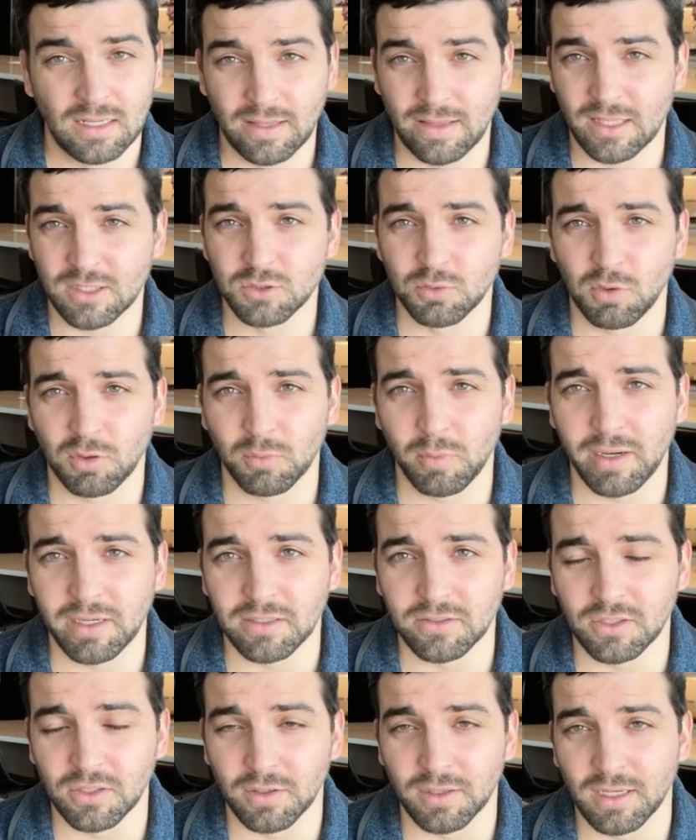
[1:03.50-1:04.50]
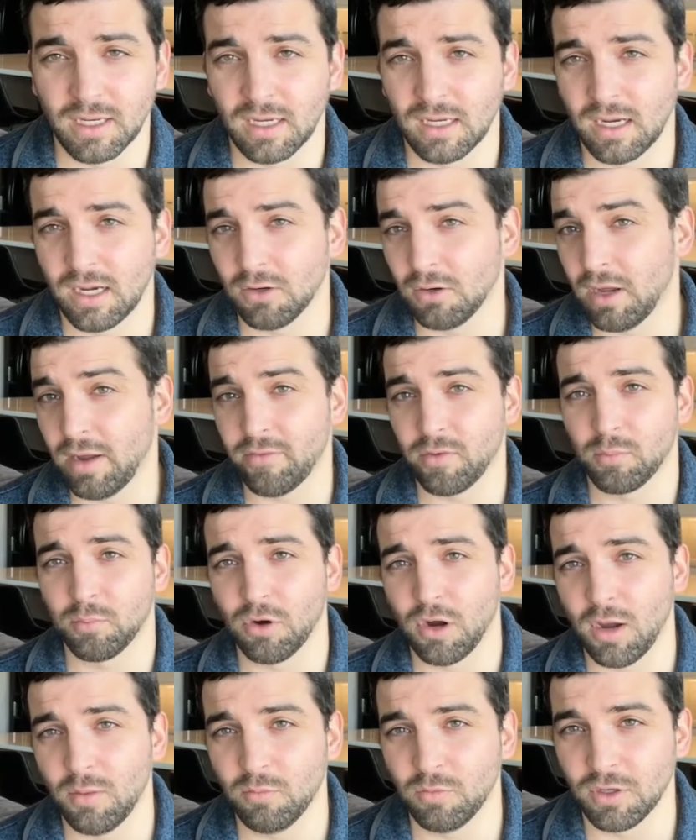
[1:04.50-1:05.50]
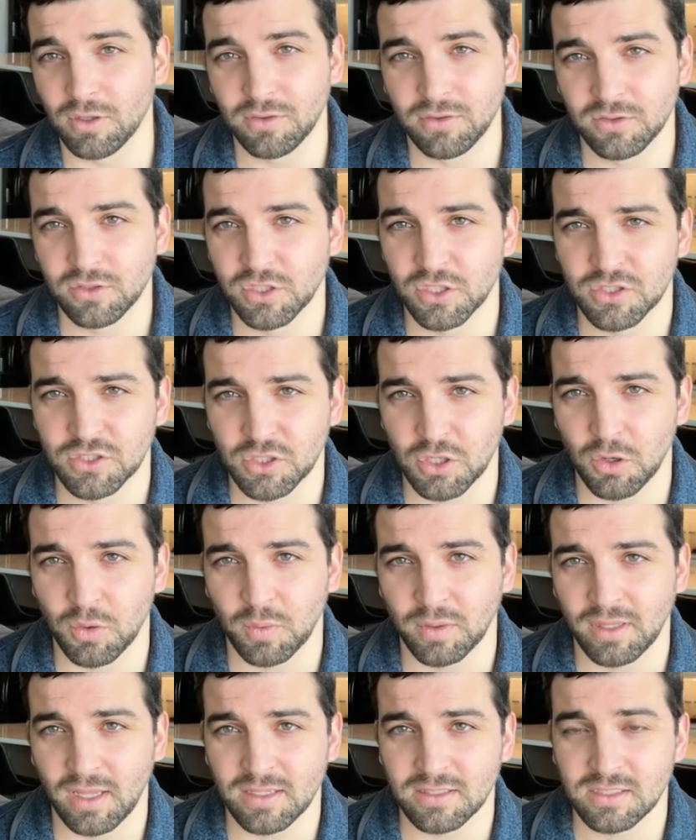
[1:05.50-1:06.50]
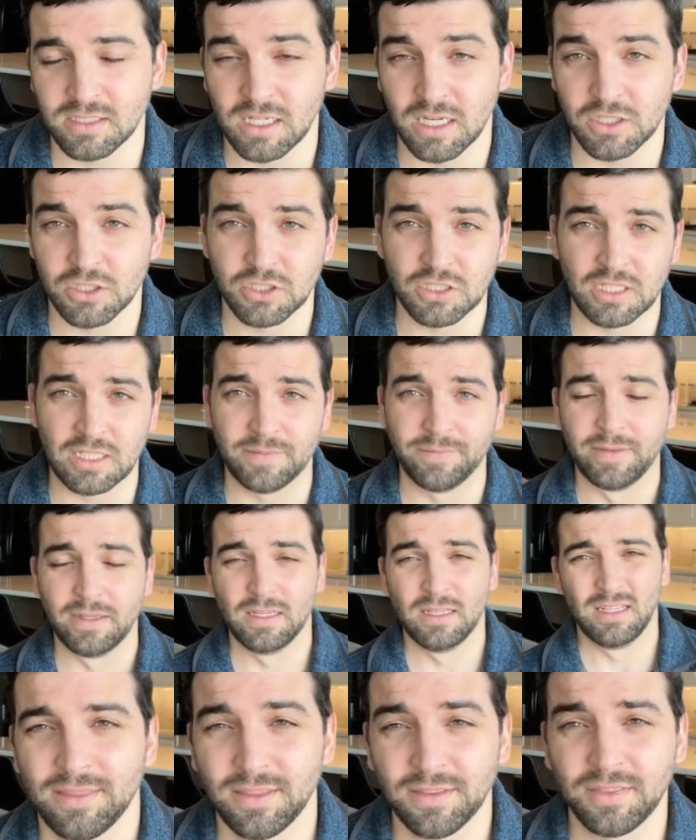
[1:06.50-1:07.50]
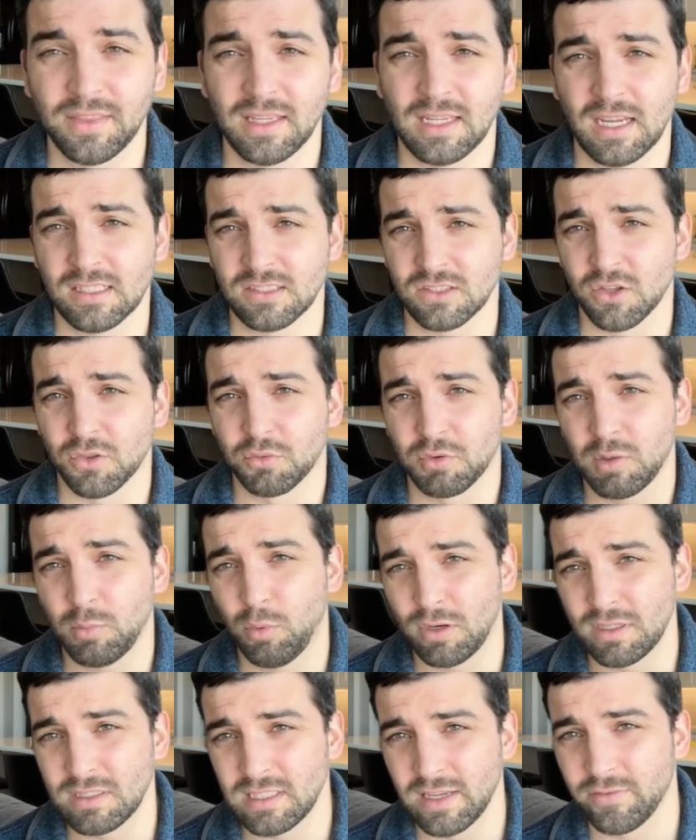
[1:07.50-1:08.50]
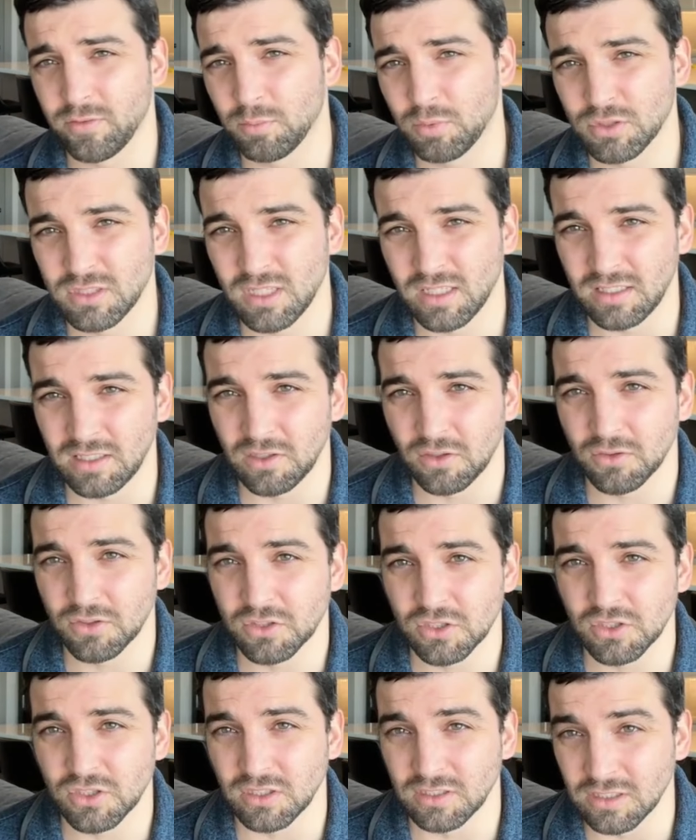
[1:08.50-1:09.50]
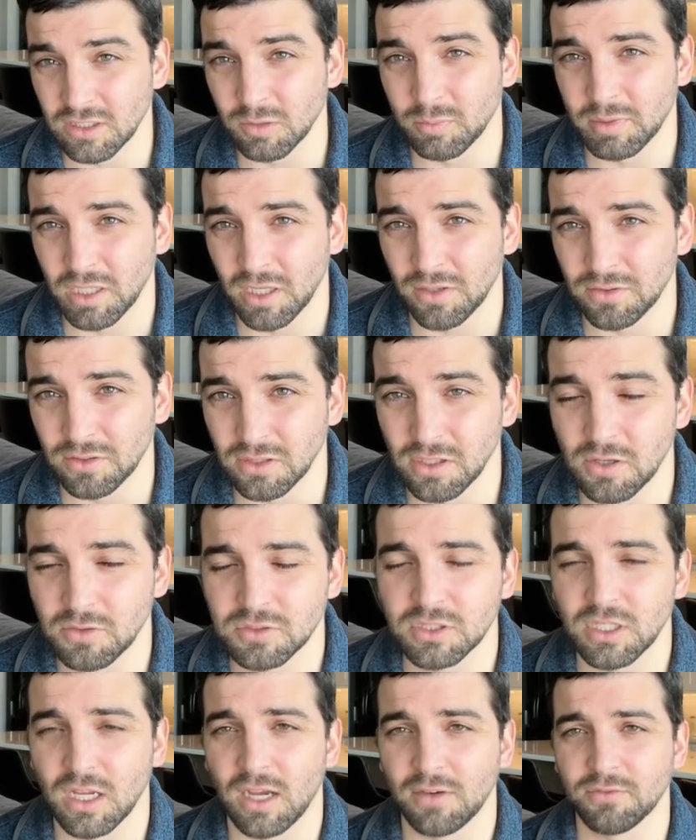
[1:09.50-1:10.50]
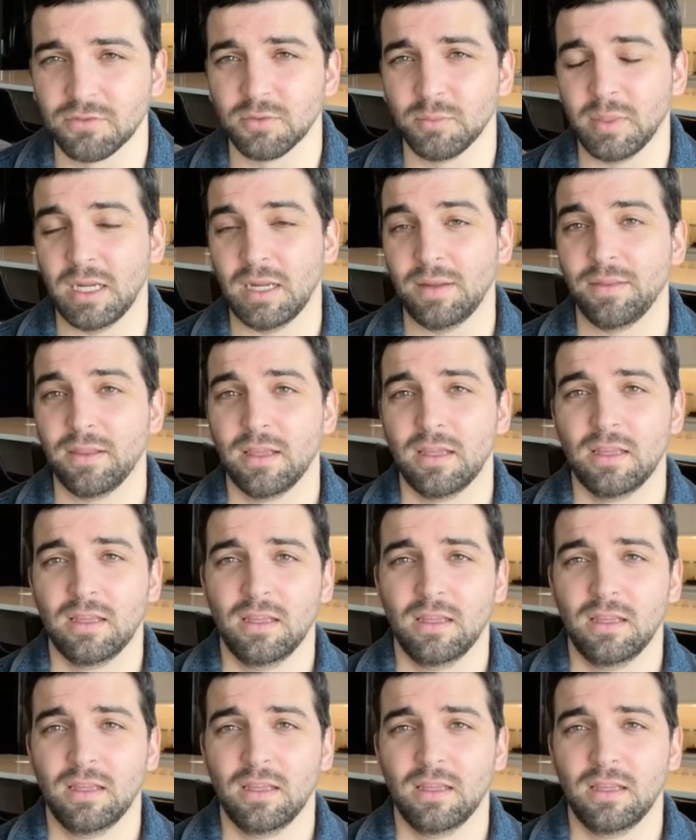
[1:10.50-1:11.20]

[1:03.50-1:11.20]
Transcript: Now that's one way to do it. And I don't have a problem with just going with SCHD. The thing is, the 3.7% yield is just a little bit on the low side for me.